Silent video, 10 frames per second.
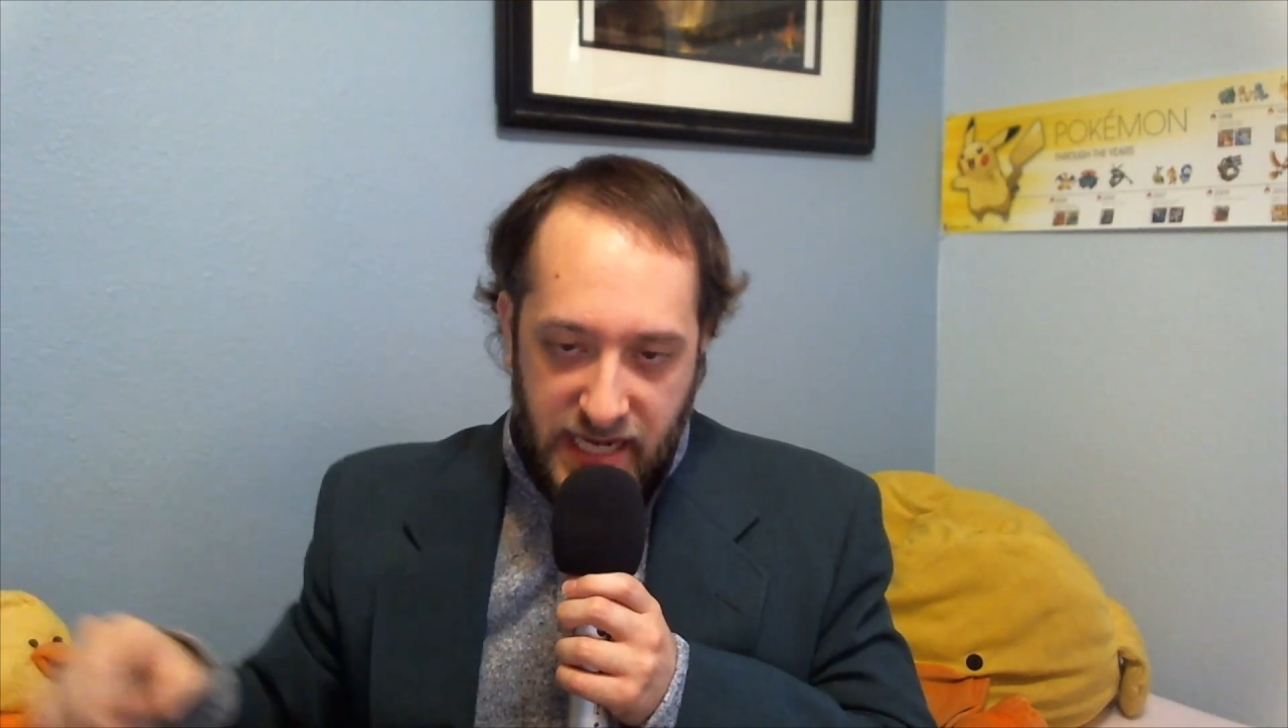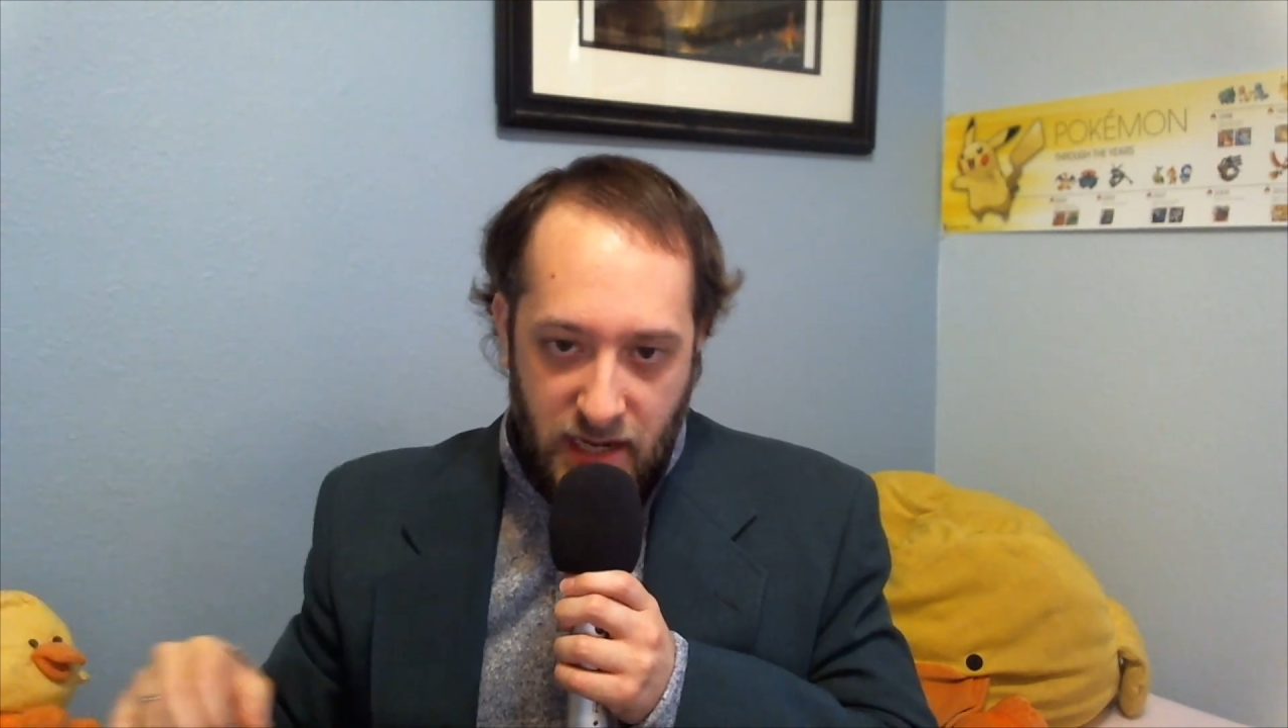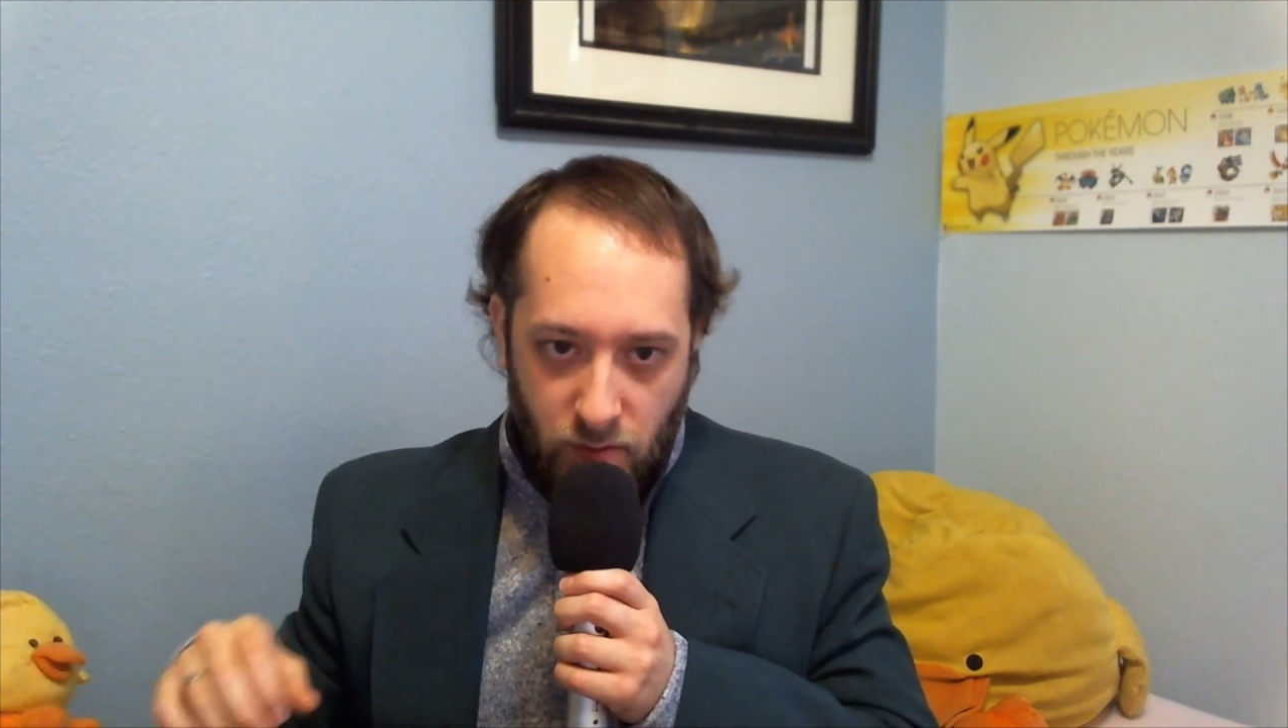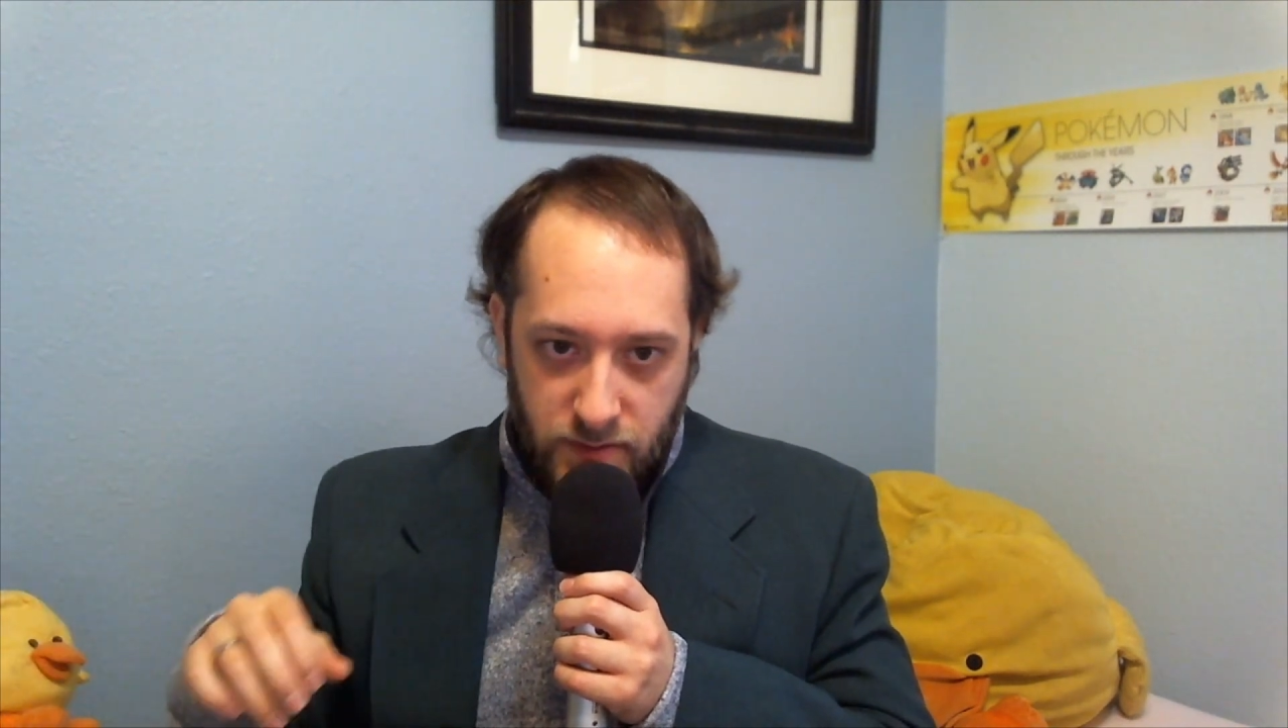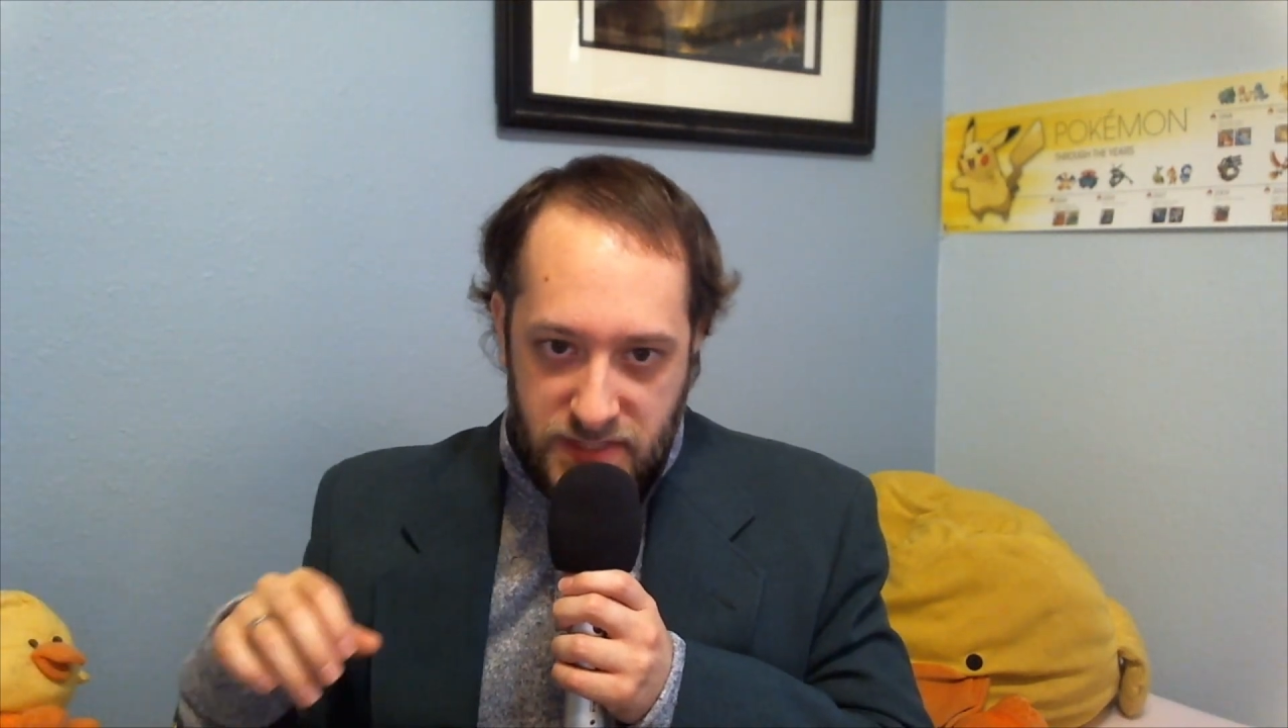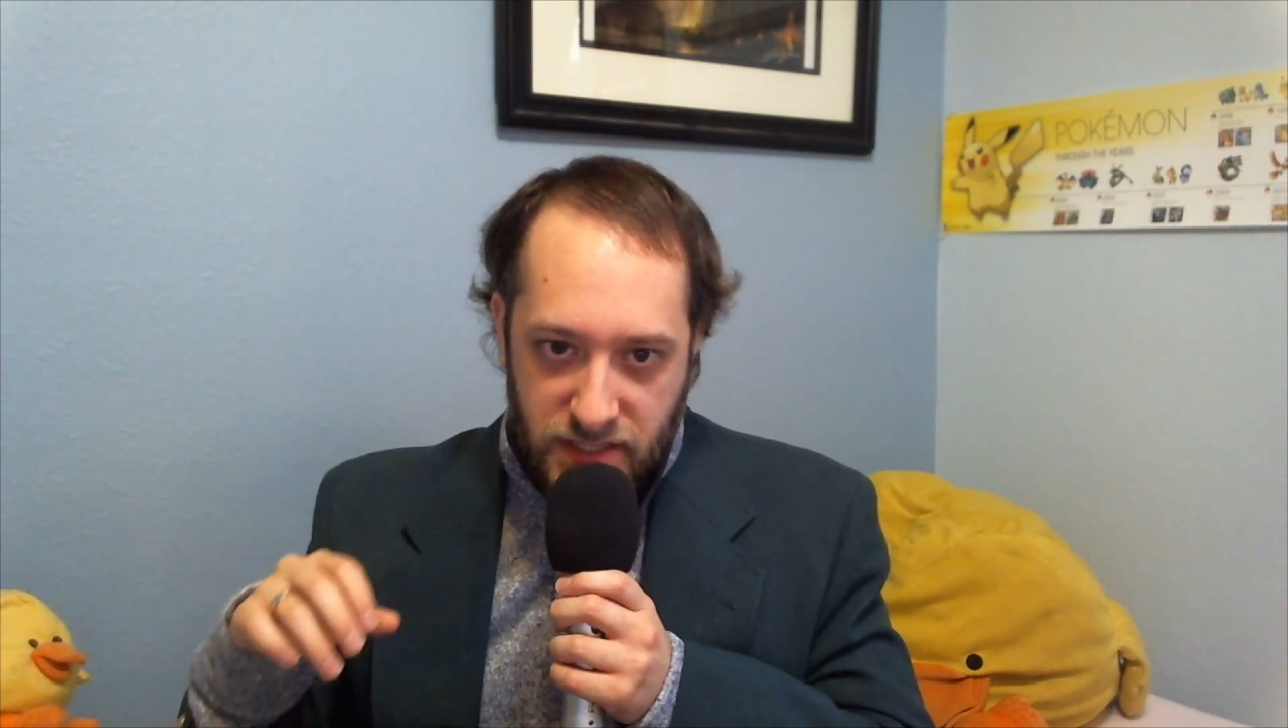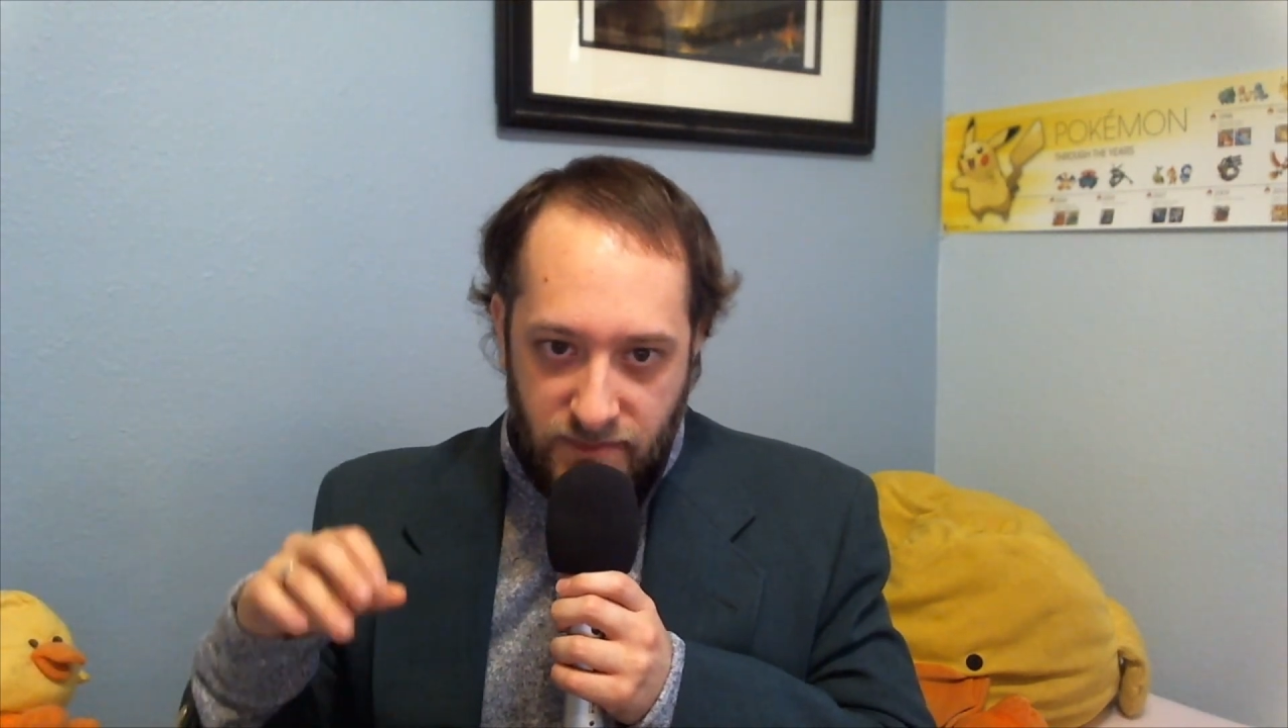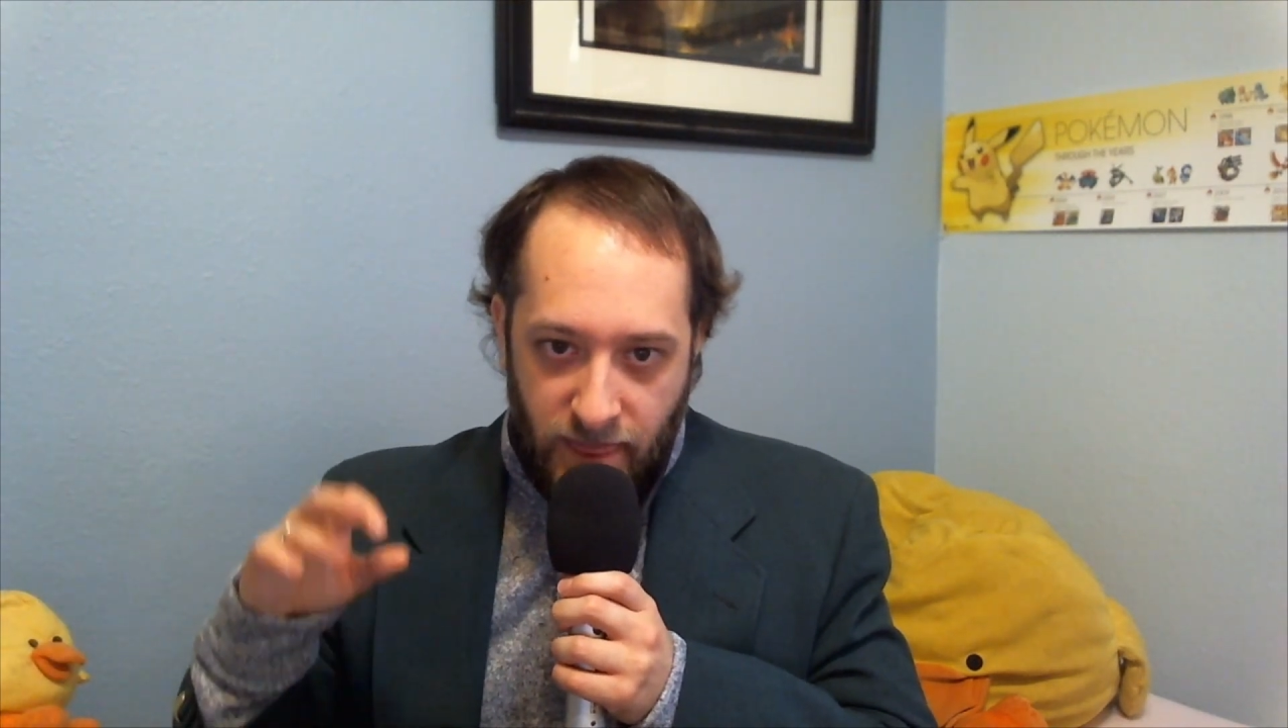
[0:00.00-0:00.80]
that can of worms here.